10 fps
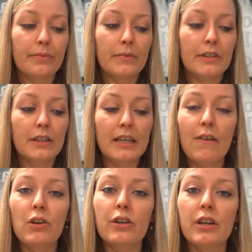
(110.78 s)
So to
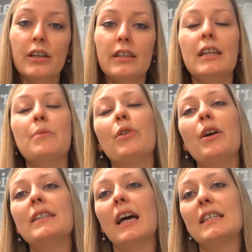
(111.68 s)
have a look at the
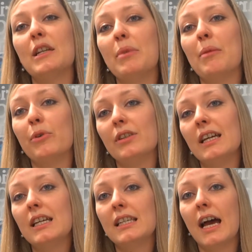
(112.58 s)
process in a bit more
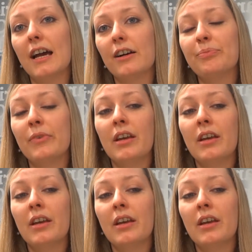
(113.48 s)
detail,